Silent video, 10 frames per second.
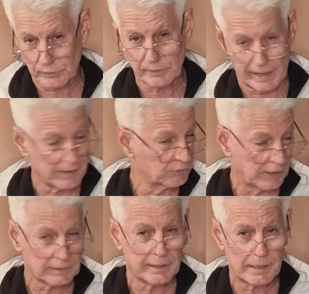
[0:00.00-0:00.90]

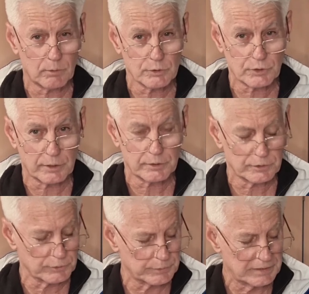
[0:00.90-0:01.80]
exactly how I show you to
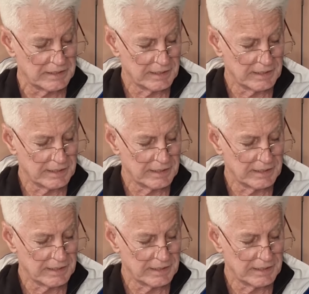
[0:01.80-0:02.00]
do it,